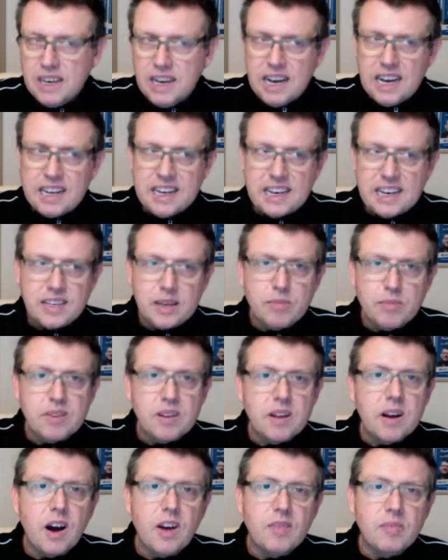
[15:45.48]
And that's
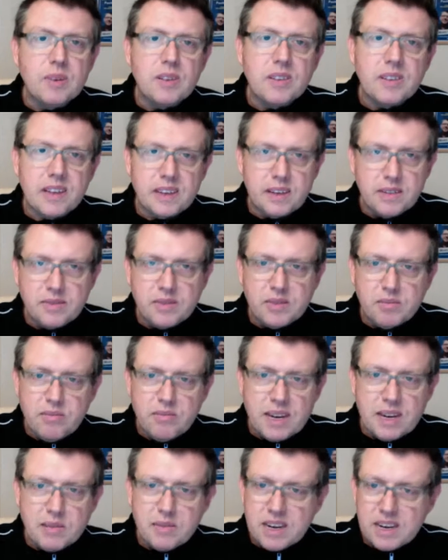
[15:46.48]
something that I've been studying for
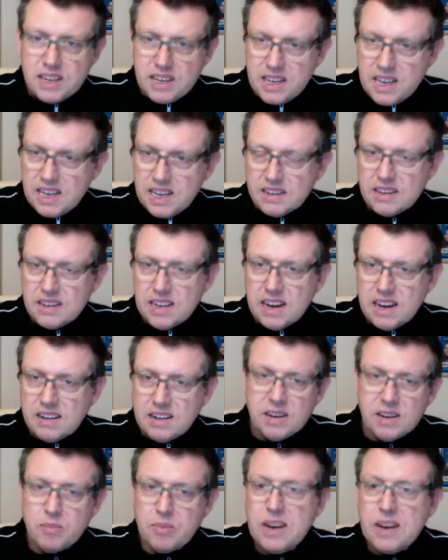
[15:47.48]
many, many years now.
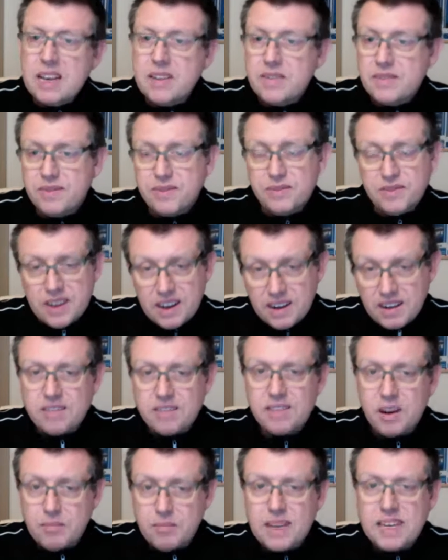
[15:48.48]
And I believe that
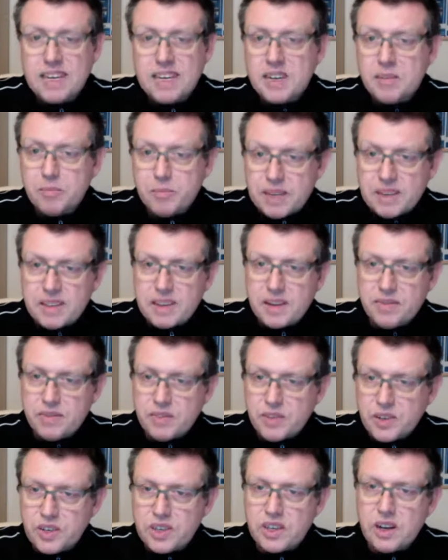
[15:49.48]
I'm making a big
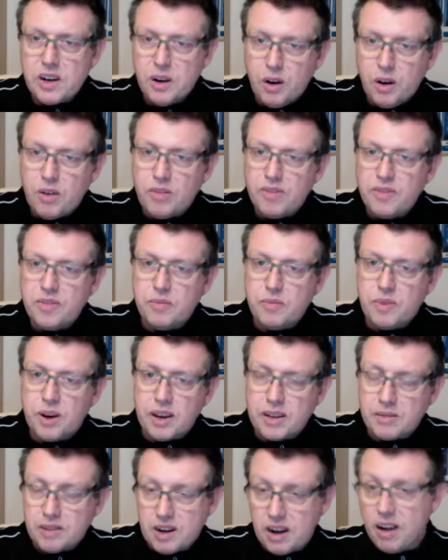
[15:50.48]
difference in a lot of
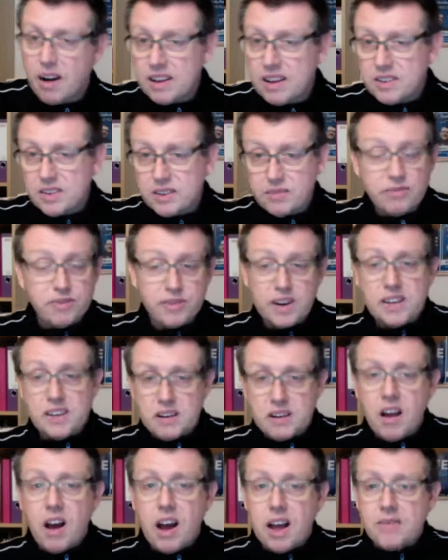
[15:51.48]
my clients and
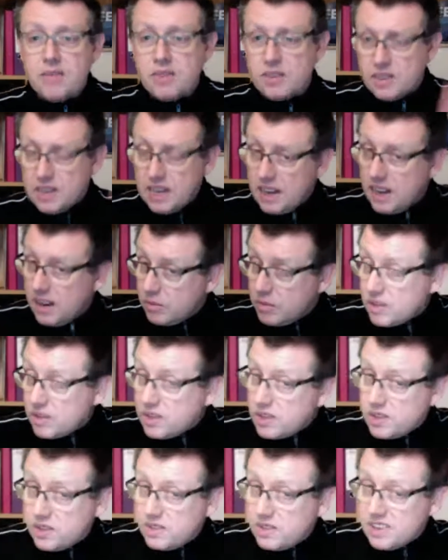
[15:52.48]
friends' lives,
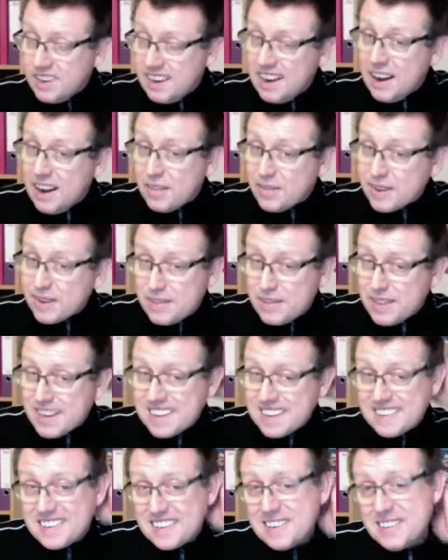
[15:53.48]
which is a lovely
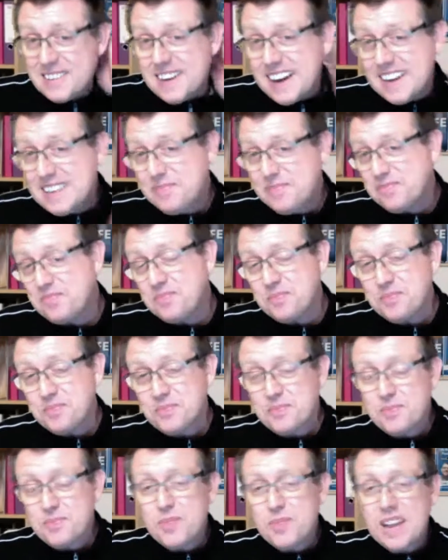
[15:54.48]
thing to
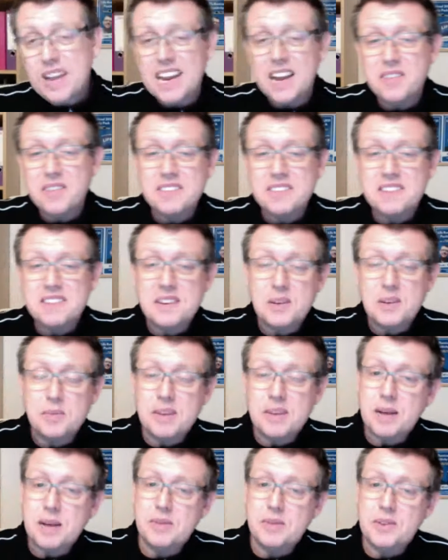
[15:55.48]

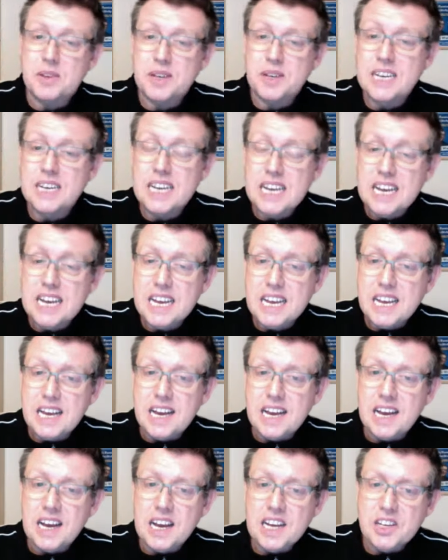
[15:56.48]
be able to
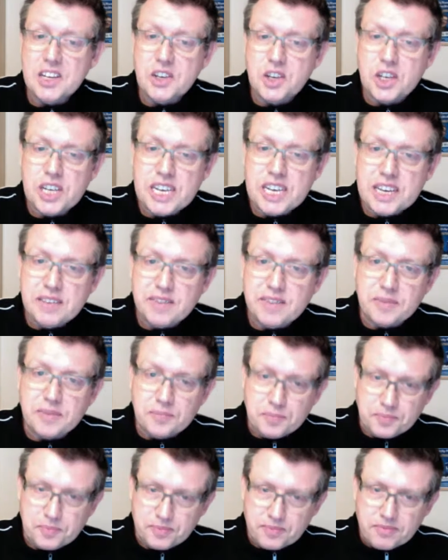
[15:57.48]
achieve.
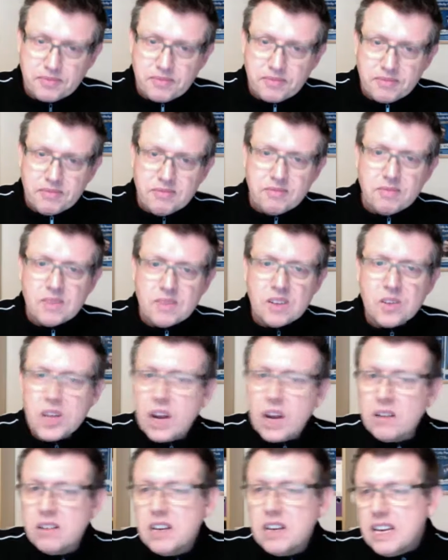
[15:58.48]

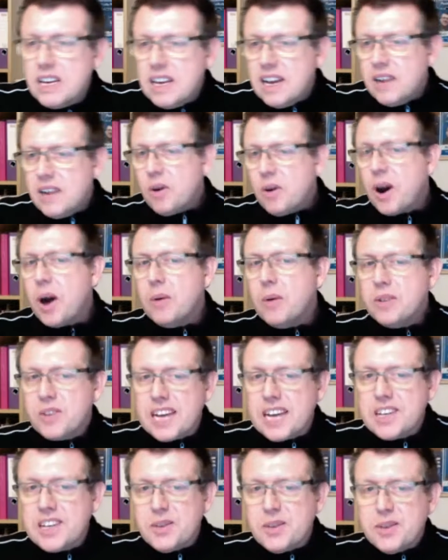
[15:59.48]
So what I would
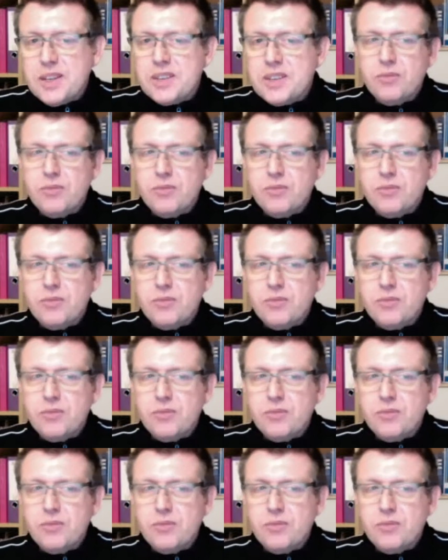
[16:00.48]
say to you is